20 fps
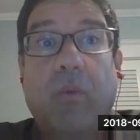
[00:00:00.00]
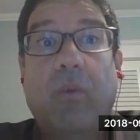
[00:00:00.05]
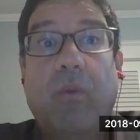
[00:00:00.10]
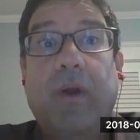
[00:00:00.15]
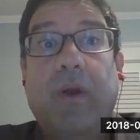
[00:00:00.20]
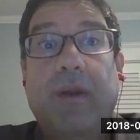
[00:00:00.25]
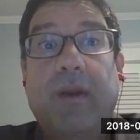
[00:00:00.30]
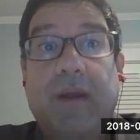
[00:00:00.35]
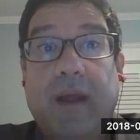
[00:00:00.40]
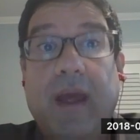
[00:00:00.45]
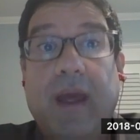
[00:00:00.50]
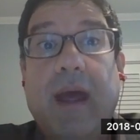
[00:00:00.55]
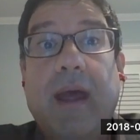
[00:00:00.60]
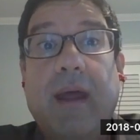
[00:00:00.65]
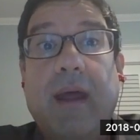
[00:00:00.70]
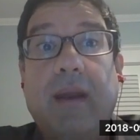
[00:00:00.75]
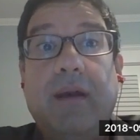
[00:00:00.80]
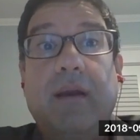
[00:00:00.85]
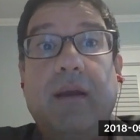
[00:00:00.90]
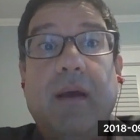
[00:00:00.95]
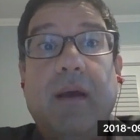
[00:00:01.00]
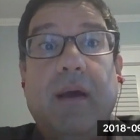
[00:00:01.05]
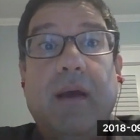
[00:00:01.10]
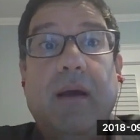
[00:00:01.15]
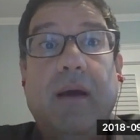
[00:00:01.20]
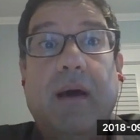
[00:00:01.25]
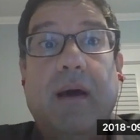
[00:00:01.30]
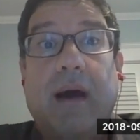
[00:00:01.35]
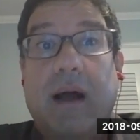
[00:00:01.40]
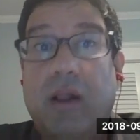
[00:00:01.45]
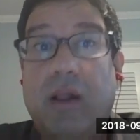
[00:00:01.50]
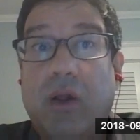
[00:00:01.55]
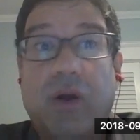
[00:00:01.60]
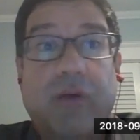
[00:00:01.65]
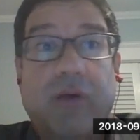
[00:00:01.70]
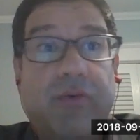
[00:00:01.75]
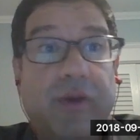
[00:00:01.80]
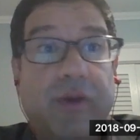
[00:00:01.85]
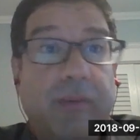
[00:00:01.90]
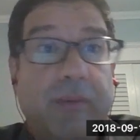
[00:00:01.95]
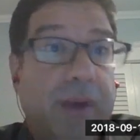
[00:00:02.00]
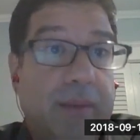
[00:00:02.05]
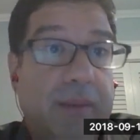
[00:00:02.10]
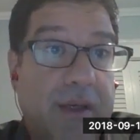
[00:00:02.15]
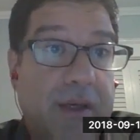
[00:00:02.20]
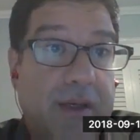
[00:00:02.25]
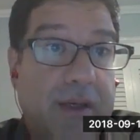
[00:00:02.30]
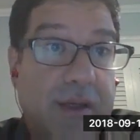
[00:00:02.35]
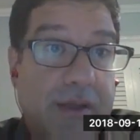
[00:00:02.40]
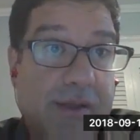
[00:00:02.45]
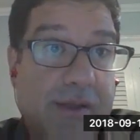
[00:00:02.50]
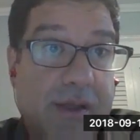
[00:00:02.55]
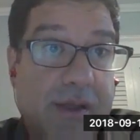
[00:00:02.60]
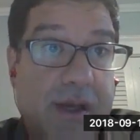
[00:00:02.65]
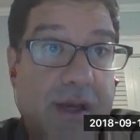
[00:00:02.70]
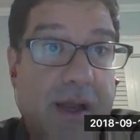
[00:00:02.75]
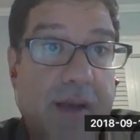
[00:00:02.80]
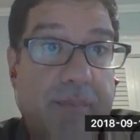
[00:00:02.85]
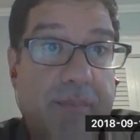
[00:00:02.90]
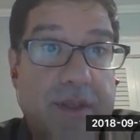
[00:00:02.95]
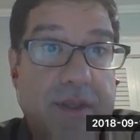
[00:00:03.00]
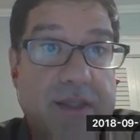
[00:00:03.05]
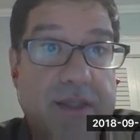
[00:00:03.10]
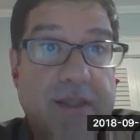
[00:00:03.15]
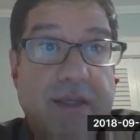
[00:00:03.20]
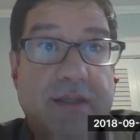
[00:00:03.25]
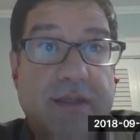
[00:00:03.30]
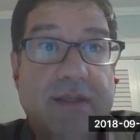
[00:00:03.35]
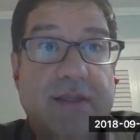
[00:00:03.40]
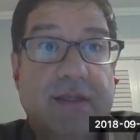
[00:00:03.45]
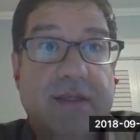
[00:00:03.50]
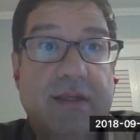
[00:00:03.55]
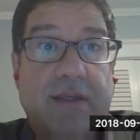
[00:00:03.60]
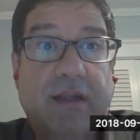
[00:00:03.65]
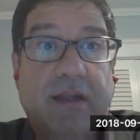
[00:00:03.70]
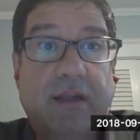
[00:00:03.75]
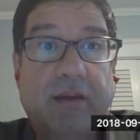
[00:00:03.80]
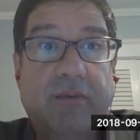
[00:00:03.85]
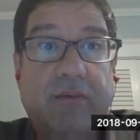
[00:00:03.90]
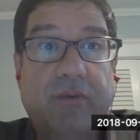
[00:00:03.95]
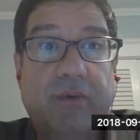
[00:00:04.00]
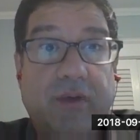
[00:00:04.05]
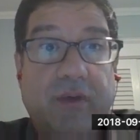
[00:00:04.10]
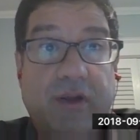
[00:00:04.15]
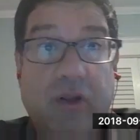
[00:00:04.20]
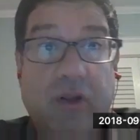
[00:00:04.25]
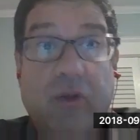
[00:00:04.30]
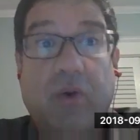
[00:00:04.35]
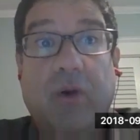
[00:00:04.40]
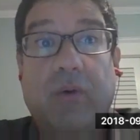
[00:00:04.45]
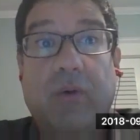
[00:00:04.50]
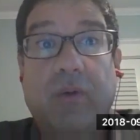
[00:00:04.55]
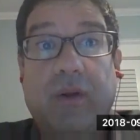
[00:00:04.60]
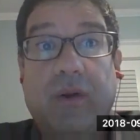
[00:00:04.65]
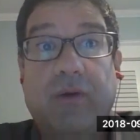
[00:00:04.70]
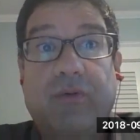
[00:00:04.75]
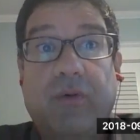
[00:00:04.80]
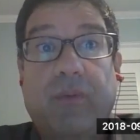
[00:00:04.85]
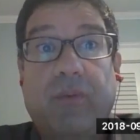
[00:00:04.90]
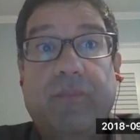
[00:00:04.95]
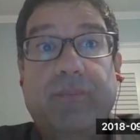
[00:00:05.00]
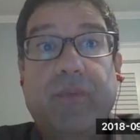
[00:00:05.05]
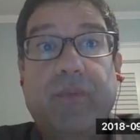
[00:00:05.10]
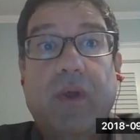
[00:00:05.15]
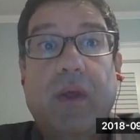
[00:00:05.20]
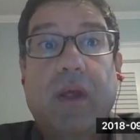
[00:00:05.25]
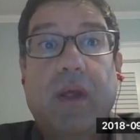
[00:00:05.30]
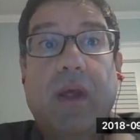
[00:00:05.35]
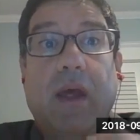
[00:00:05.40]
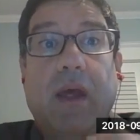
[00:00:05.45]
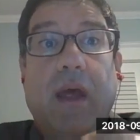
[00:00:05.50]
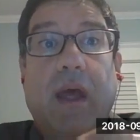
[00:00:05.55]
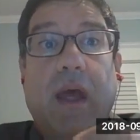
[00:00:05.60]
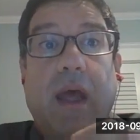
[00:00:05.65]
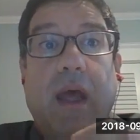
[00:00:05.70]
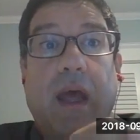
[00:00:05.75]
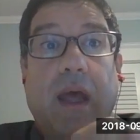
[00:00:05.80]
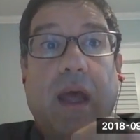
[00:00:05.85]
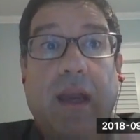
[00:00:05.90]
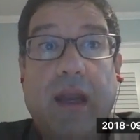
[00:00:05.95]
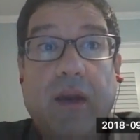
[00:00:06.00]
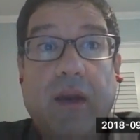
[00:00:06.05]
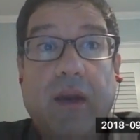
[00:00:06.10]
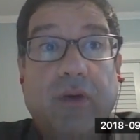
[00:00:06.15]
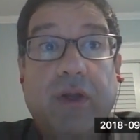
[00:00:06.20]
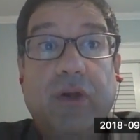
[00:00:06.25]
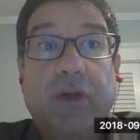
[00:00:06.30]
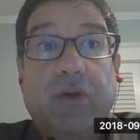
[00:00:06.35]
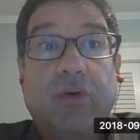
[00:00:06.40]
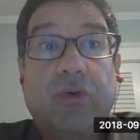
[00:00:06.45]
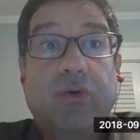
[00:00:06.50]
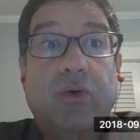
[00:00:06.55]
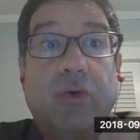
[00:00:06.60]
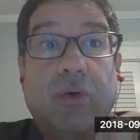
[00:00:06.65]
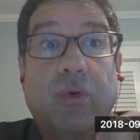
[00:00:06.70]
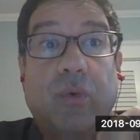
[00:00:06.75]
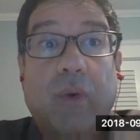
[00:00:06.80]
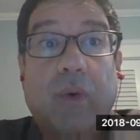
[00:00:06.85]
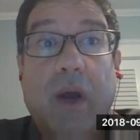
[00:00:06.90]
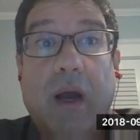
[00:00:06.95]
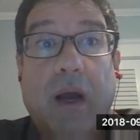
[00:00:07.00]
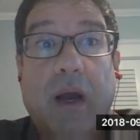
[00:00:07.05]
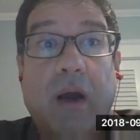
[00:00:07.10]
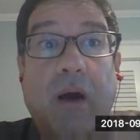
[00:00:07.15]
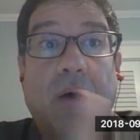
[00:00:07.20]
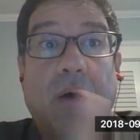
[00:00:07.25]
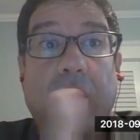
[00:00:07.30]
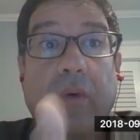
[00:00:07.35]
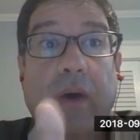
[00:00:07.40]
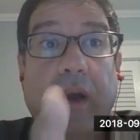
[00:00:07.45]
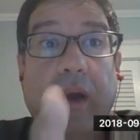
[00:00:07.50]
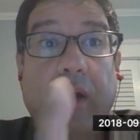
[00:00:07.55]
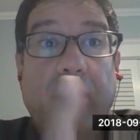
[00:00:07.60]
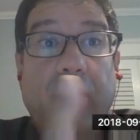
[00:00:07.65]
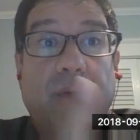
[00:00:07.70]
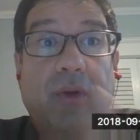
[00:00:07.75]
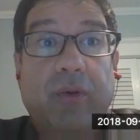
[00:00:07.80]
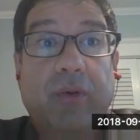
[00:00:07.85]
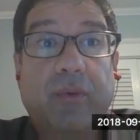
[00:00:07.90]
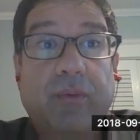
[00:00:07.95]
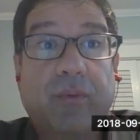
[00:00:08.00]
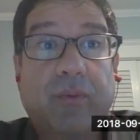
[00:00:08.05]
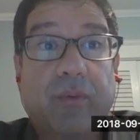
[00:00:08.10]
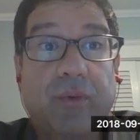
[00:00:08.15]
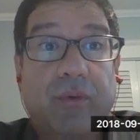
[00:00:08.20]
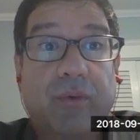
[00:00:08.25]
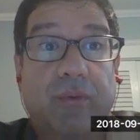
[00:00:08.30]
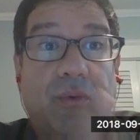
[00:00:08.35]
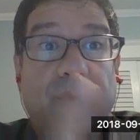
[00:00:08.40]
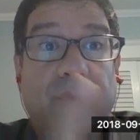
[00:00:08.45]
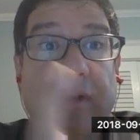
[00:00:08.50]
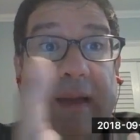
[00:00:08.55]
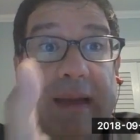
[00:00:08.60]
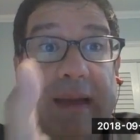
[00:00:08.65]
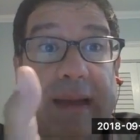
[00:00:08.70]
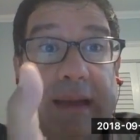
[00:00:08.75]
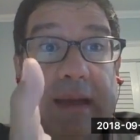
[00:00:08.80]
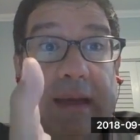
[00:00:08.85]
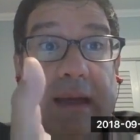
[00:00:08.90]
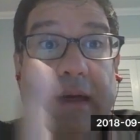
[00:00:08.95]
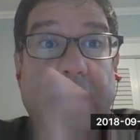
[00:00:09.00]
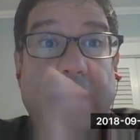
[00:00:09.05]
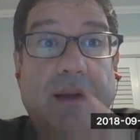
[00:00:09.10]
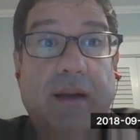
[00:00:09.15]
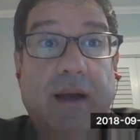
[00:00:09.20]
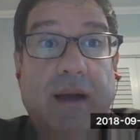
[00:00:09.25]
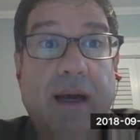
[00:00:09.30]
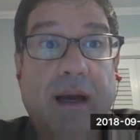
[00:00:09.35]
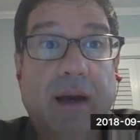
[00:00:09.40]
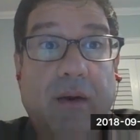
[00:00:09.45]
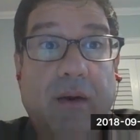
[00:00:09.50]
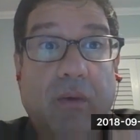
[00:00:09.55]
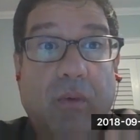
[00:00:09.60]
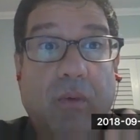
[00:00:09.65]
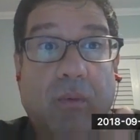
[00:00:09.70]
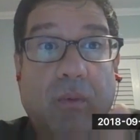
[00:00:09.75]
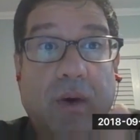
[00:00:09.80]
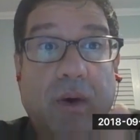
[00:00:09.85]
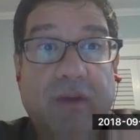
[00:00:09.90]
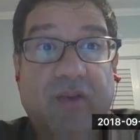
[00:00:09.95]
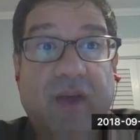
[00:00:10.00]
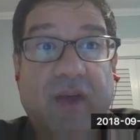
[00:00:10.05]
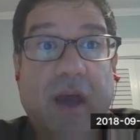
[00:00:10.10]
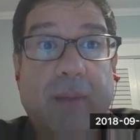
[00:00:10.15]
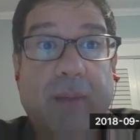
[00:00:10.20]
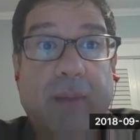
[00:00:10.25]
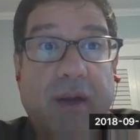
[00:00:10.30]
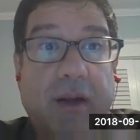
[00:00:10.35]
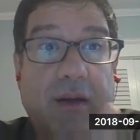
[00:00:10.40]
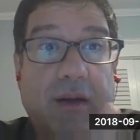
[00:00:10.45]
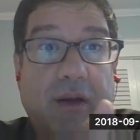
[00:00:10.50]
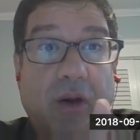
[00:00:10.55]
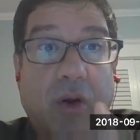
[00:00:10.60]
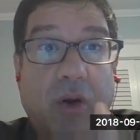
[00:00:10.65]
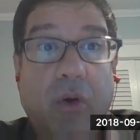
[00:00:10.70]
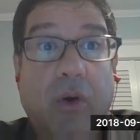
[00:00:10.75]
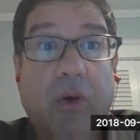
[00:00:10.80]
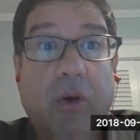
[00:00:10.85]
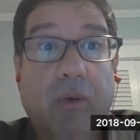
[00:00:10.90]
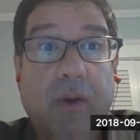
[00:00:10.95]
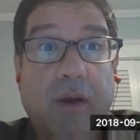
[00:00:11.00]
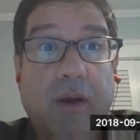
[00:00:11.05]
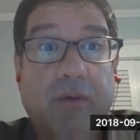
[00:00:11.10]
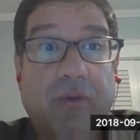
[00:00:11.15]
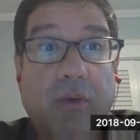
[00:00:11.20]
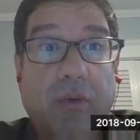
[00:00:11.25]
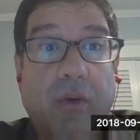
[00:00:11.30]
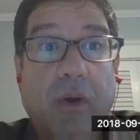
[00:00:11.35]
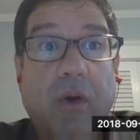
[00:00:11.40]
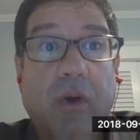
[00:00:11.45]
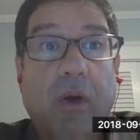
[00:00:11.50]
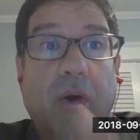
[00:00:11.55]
in the end, a lot of implementation happens at city level, at the local level. And then you need to know how you link what's happening at local level